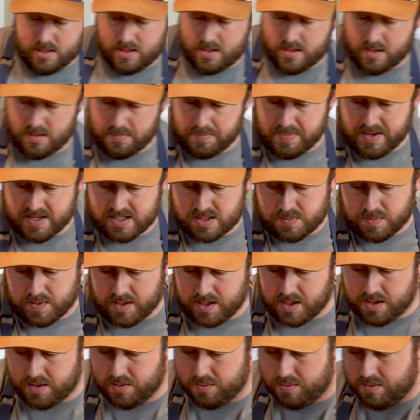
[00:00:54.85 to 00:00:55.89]
The best way to
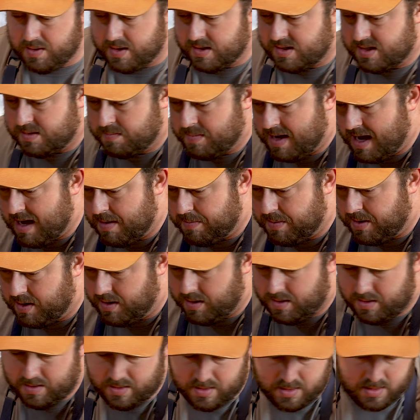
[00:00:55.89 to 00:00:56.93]
do this, in my
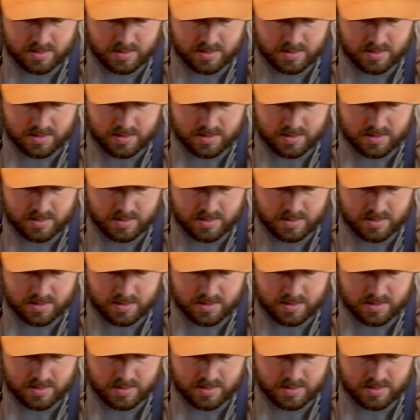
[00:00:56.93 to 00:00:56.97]
opinion,